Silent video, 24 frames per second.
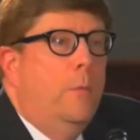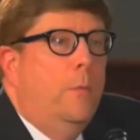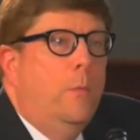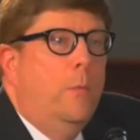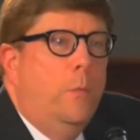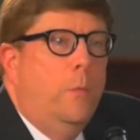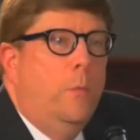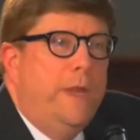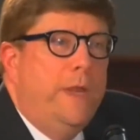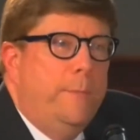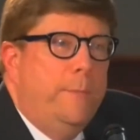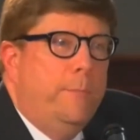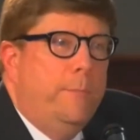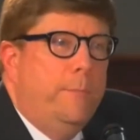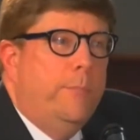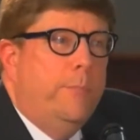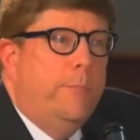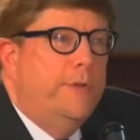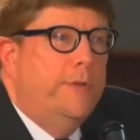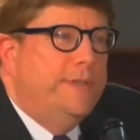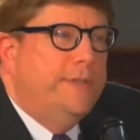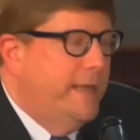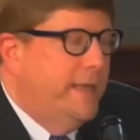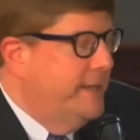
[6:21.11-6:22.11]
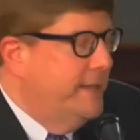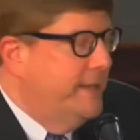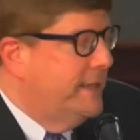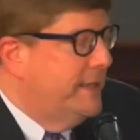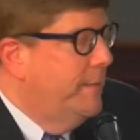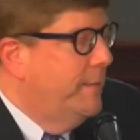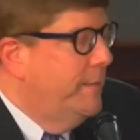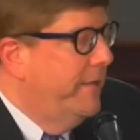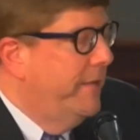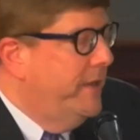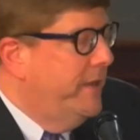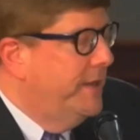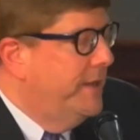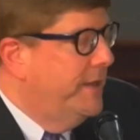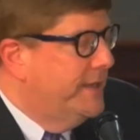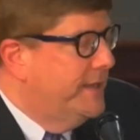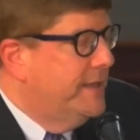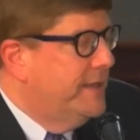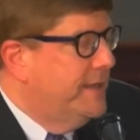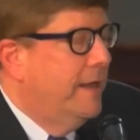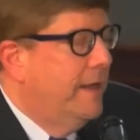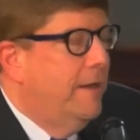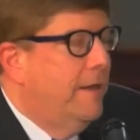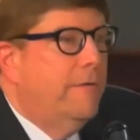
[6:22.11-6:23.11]
We present some
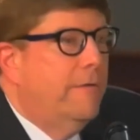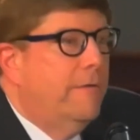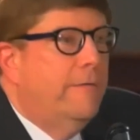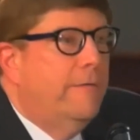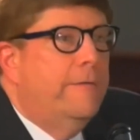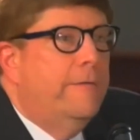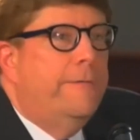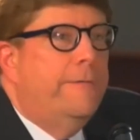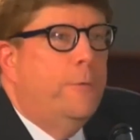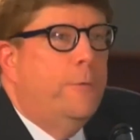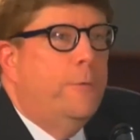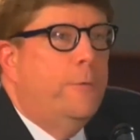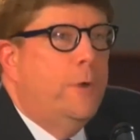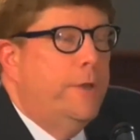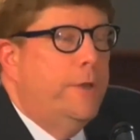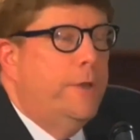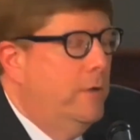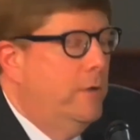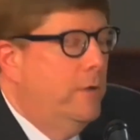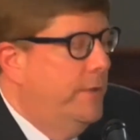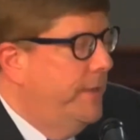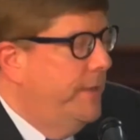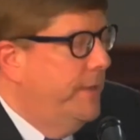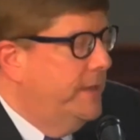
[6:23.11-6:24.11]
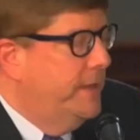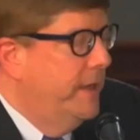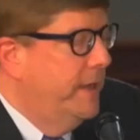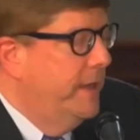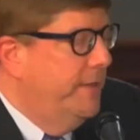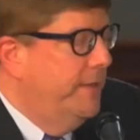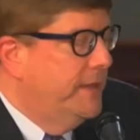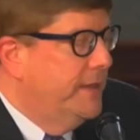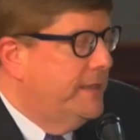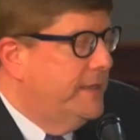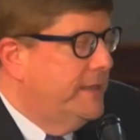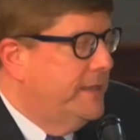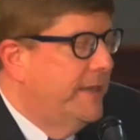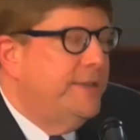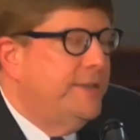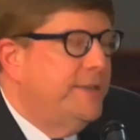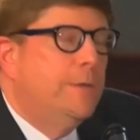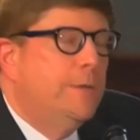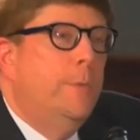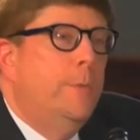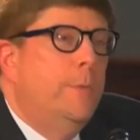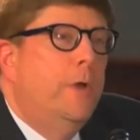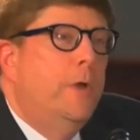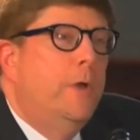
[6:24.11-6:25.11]
evidence there for you in the
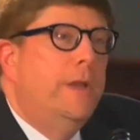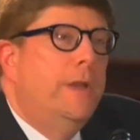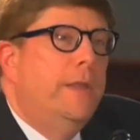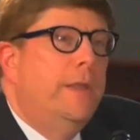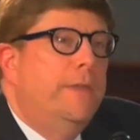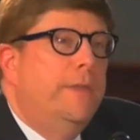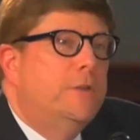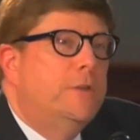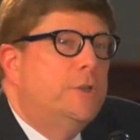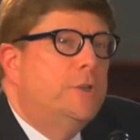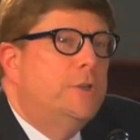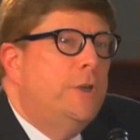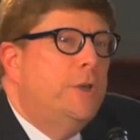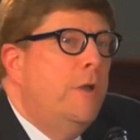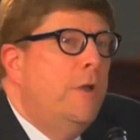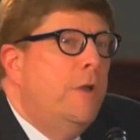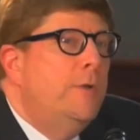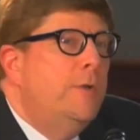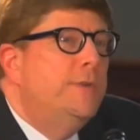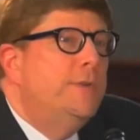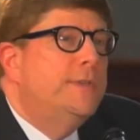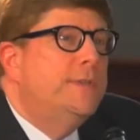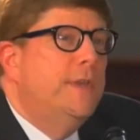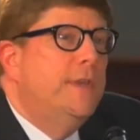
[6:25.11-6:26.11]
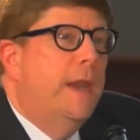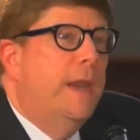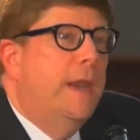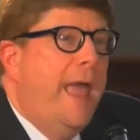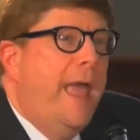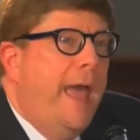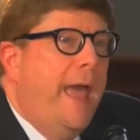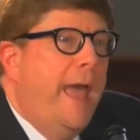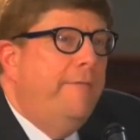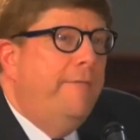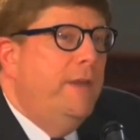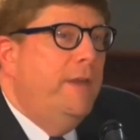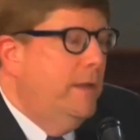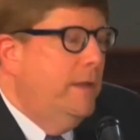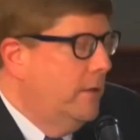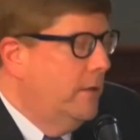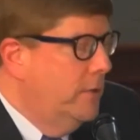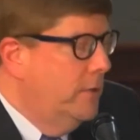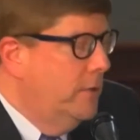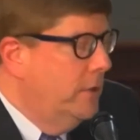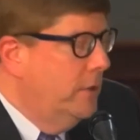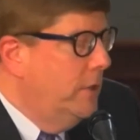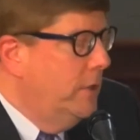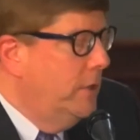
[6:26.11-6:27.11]
testimony that shows that having a
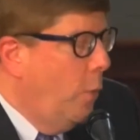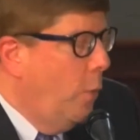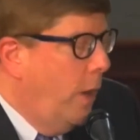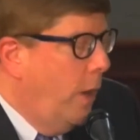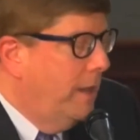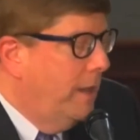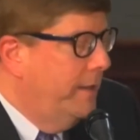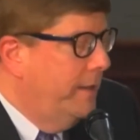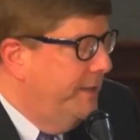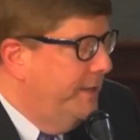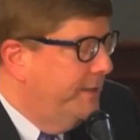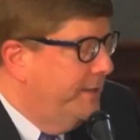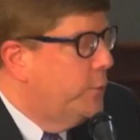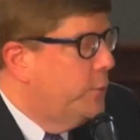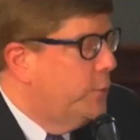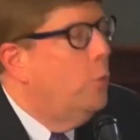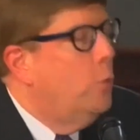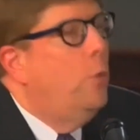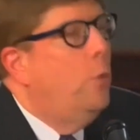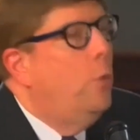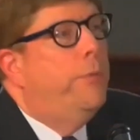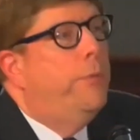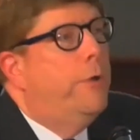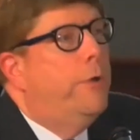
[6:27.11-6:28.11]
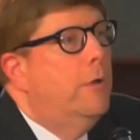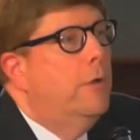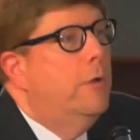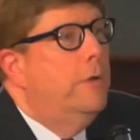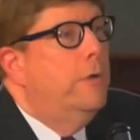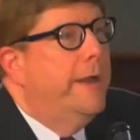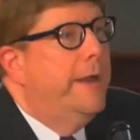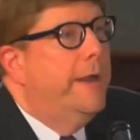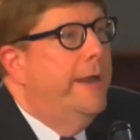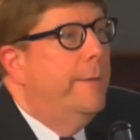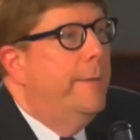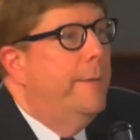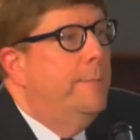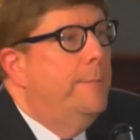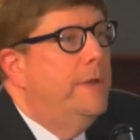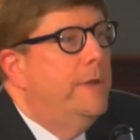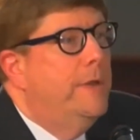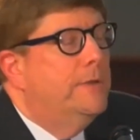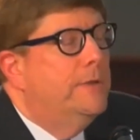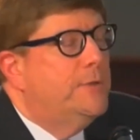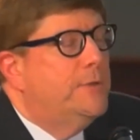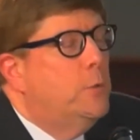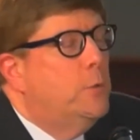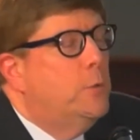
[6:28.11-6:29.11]
good quality school program,
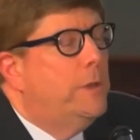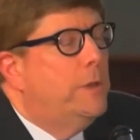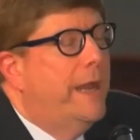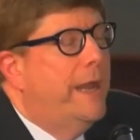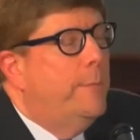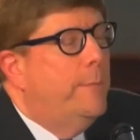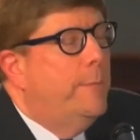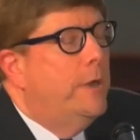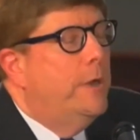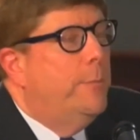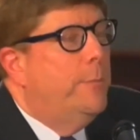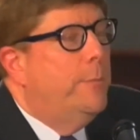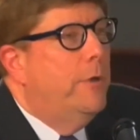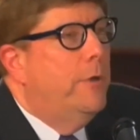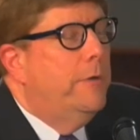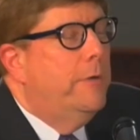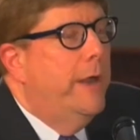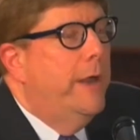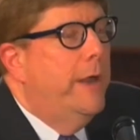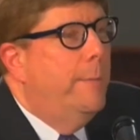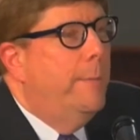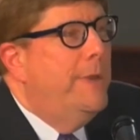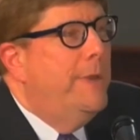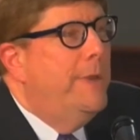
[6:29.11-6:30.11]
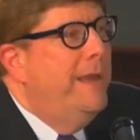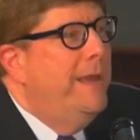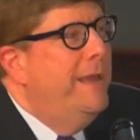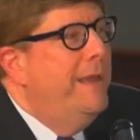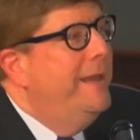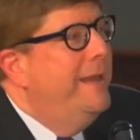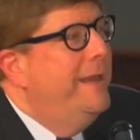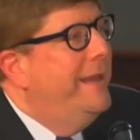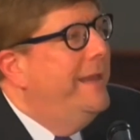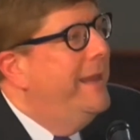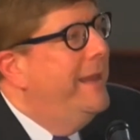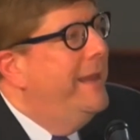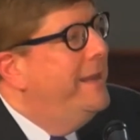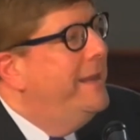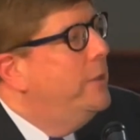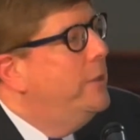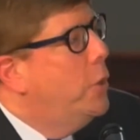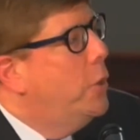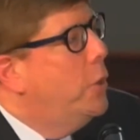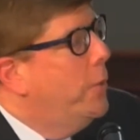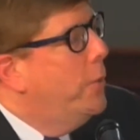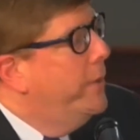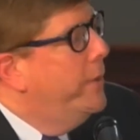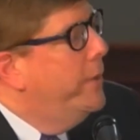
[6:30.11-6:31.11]
school library program, can
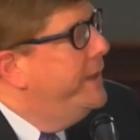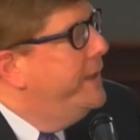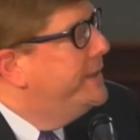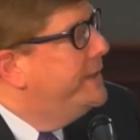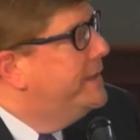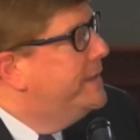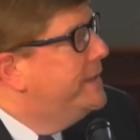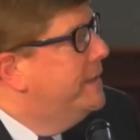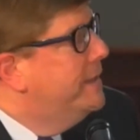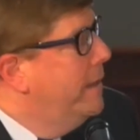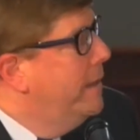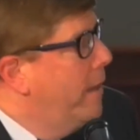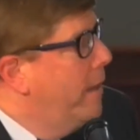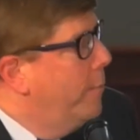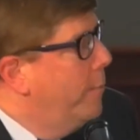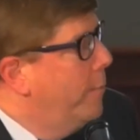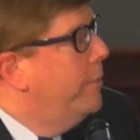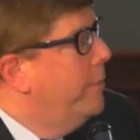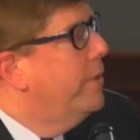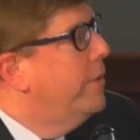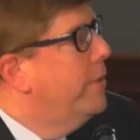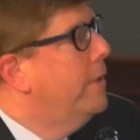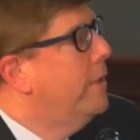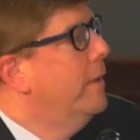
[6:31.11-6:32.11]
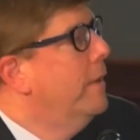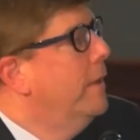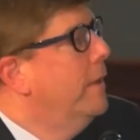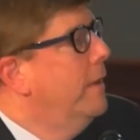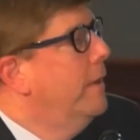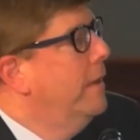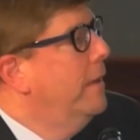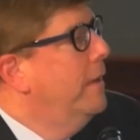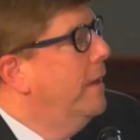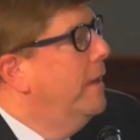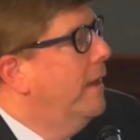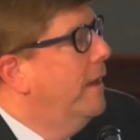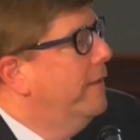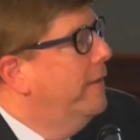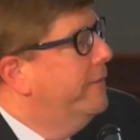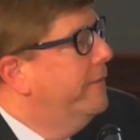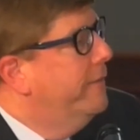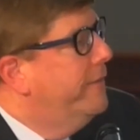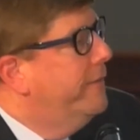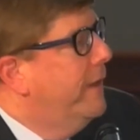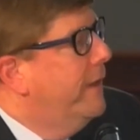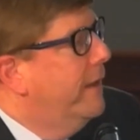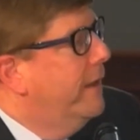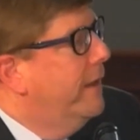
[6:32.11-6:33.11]
increase the number of
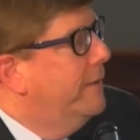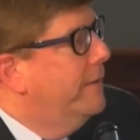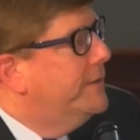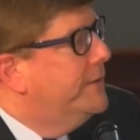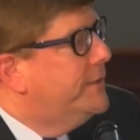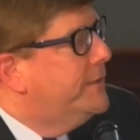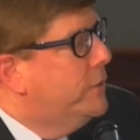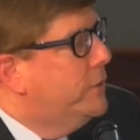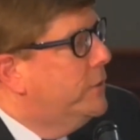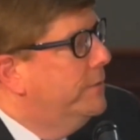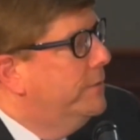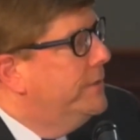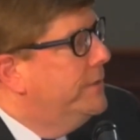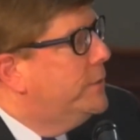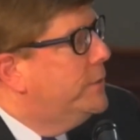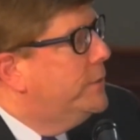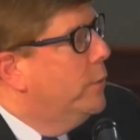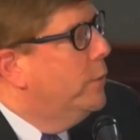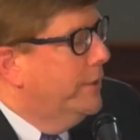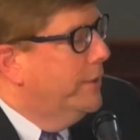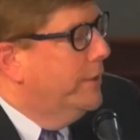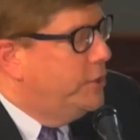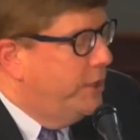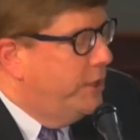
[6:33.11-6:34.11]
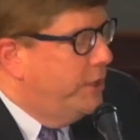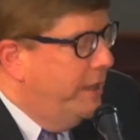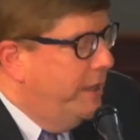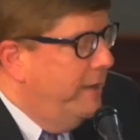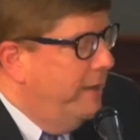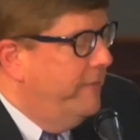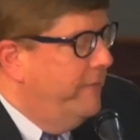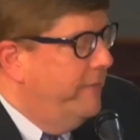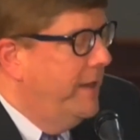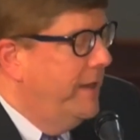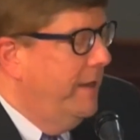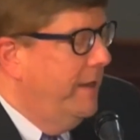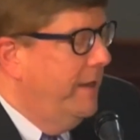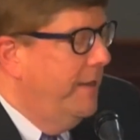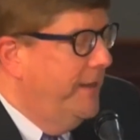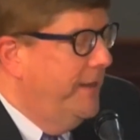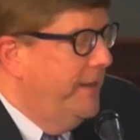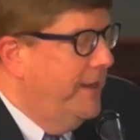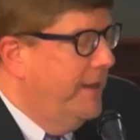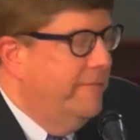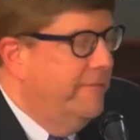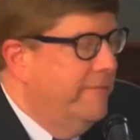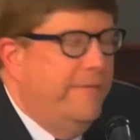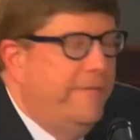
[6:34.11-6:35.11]
students who are achieving at
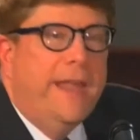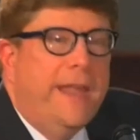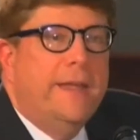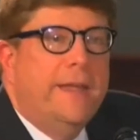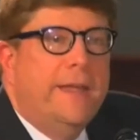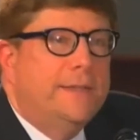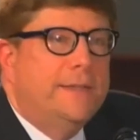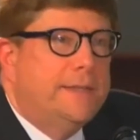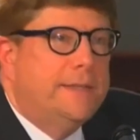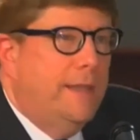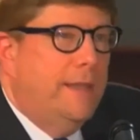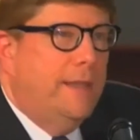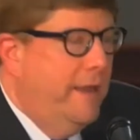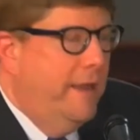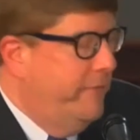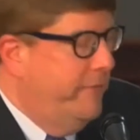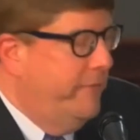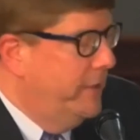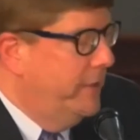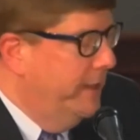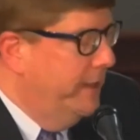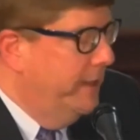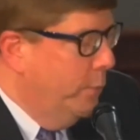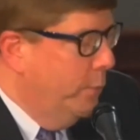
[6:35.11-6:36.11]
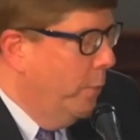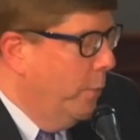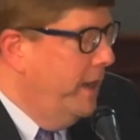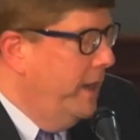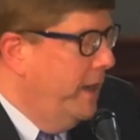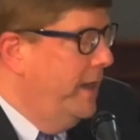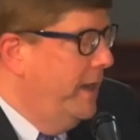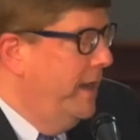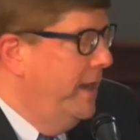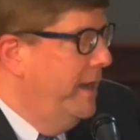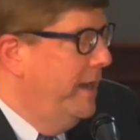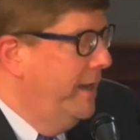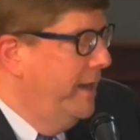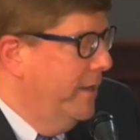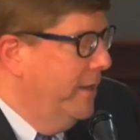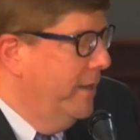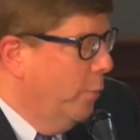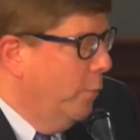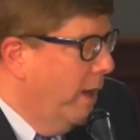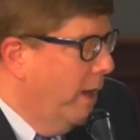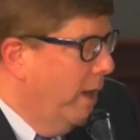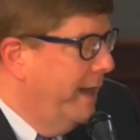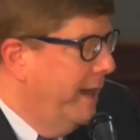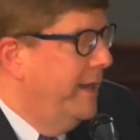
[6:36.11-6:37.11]
the advanced level in reading
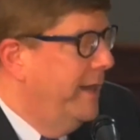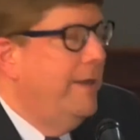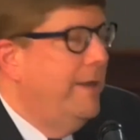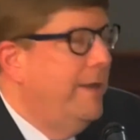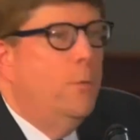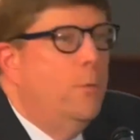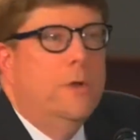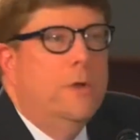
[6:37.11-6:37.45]
and writing.